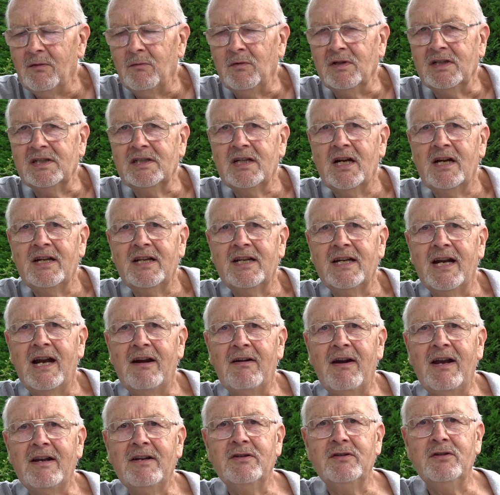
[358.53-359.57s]
We started our
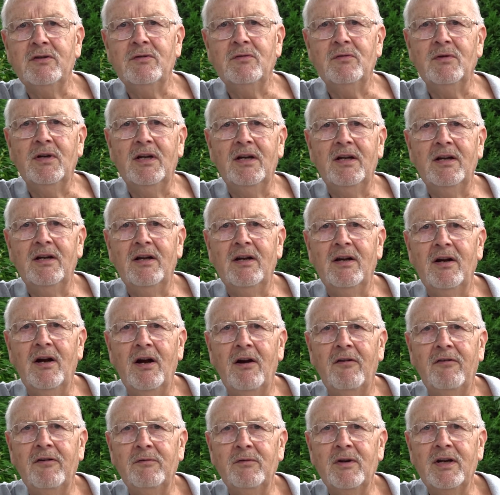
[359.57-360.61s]
Andrew uh,
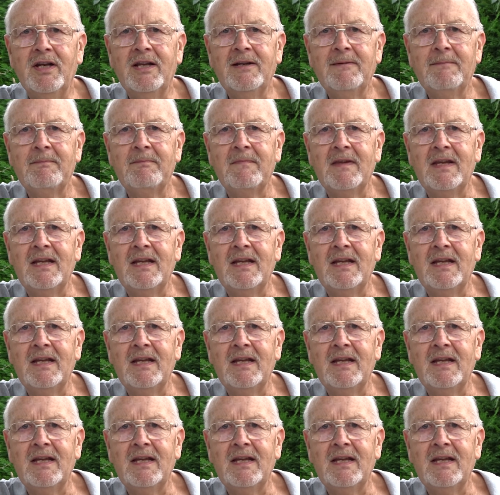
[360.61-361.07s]
off and running.